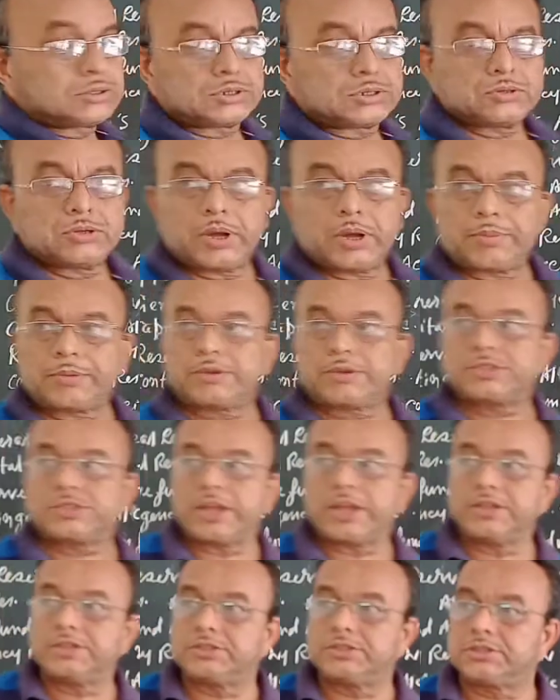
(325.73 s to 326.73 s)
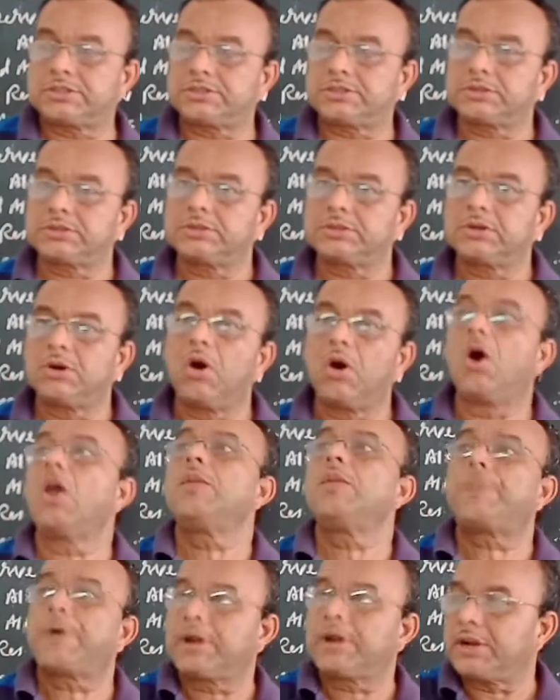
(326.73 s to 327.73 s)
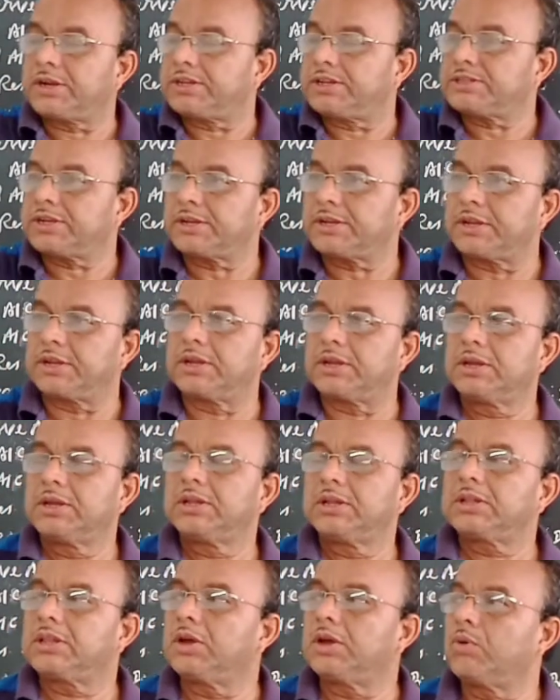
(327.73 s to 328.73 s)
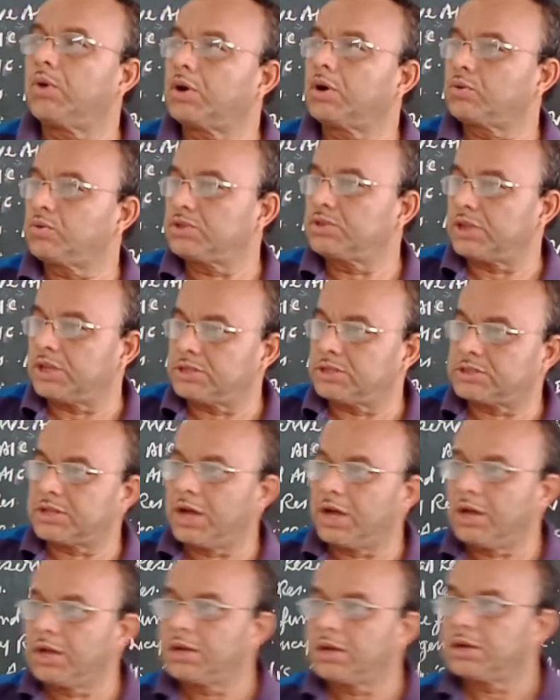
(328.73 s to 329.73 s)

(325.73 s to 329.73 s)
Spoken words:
You have changed. All partners decided they want to change the